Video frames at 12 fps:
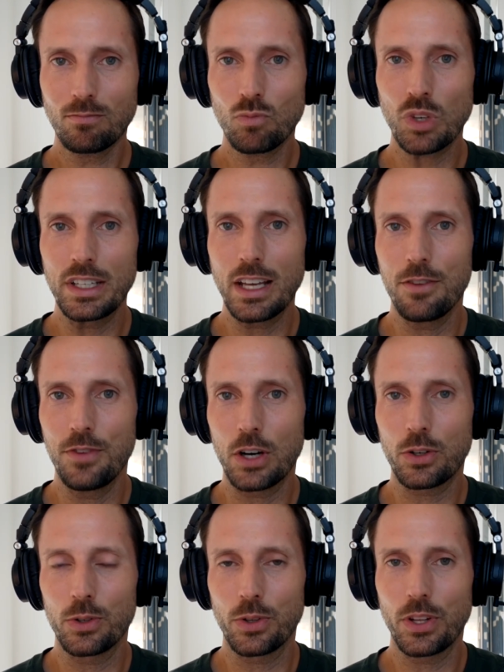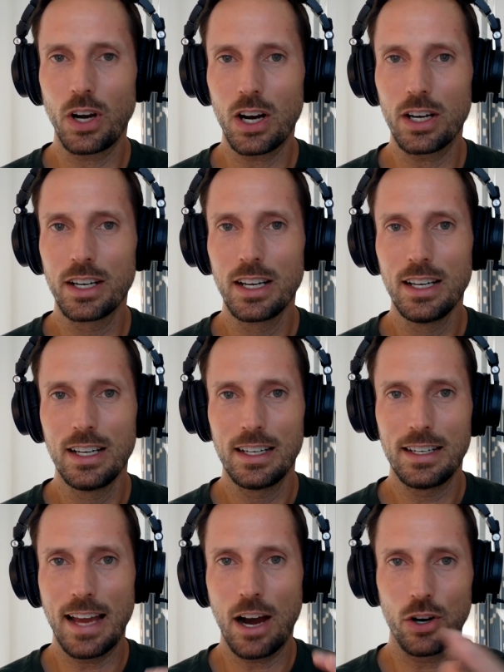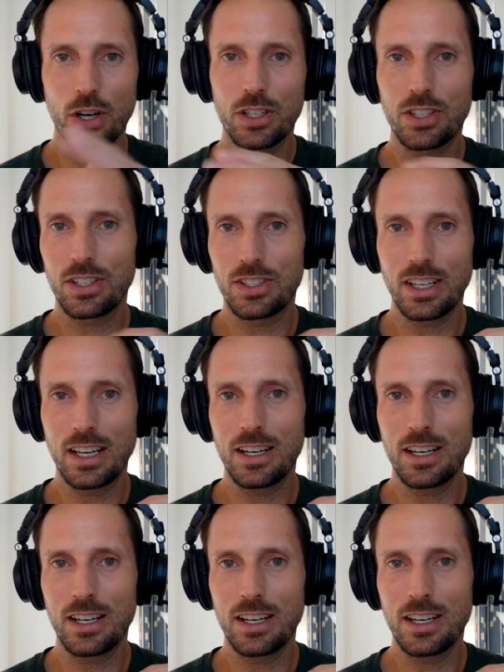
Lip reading: And that Velcro thought now hooks us in,